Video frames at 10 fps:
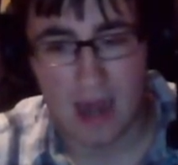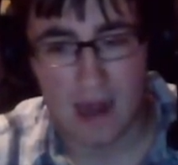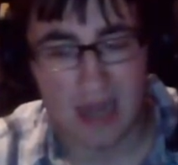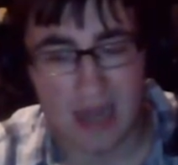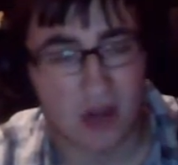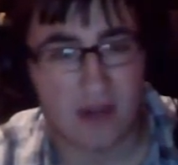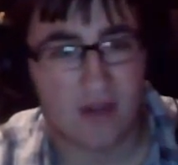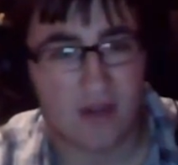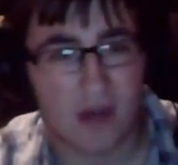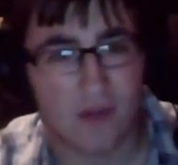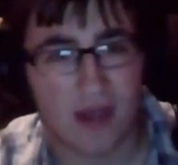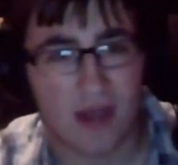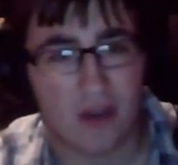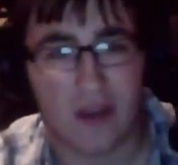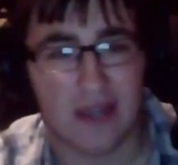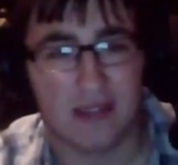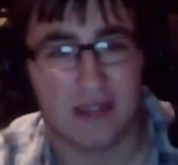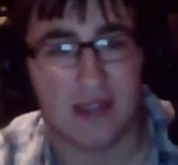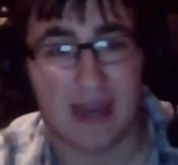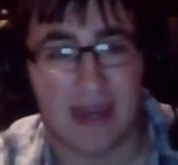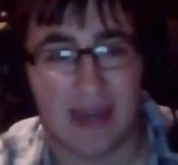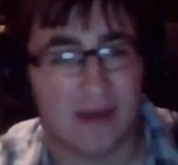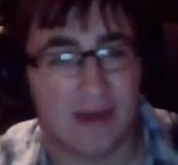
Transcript: I couldn't have done it without you guys. I